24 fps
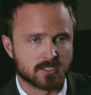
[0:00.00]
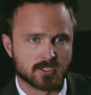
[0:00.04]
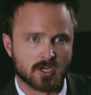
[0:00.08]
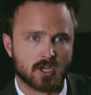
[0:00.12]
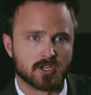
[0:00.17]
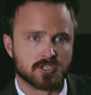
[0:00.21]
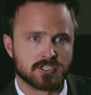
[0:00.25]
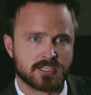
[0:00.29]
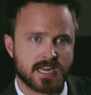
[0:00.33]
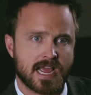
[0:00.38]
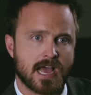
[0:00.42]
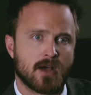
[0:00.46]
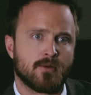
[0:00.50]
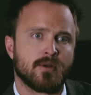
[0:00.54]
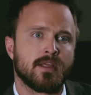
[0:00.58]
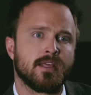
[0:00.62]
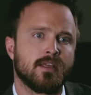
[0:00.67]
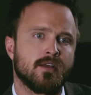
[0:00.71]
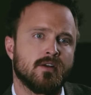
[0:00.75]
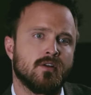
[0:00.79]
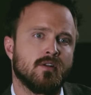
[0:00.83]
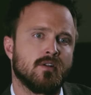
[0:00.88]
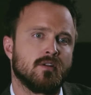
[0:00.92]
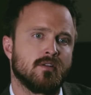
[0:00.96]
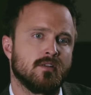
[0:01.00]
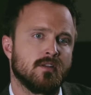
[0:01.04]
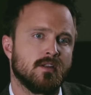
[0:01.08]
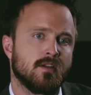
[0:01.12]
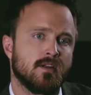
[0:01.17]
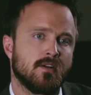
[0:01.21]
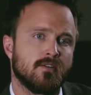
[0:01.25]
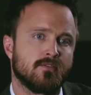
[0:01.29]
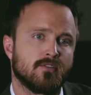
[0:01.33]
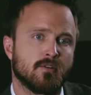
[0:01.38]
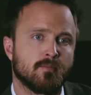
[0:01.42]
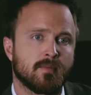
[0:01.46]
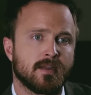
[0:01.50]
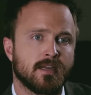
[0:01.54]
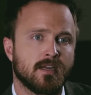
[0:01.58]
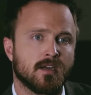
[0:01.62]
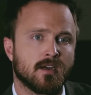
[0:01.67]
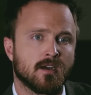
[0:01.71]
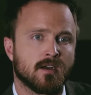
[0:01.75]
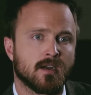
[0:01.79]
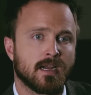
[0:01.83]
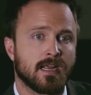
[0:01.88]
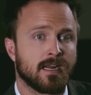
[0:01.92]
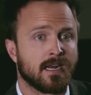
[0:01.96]
it's all downhill from
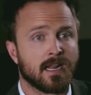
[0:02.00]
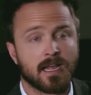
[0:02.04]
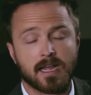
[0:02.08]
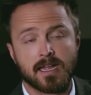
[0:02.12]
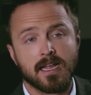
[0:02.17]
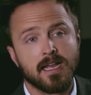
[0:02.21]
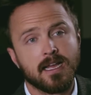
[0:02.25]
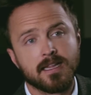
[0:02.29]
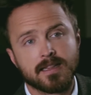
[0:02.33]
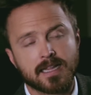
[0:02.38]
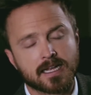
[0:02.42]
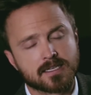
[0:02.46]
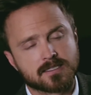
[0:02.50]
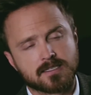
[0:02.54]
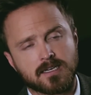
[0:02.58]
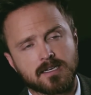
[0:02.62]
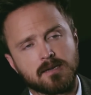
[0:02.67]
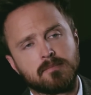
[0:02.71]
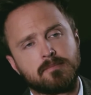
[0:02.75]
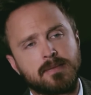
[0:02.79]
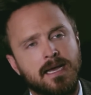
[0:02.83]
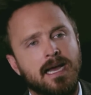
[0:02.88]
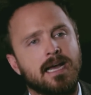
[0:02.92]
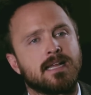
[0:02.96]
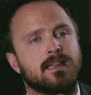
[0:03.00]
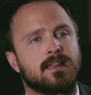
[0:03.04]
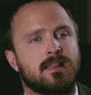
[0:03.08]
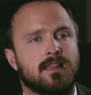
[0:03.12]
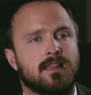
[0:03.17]
here, and that's not a bad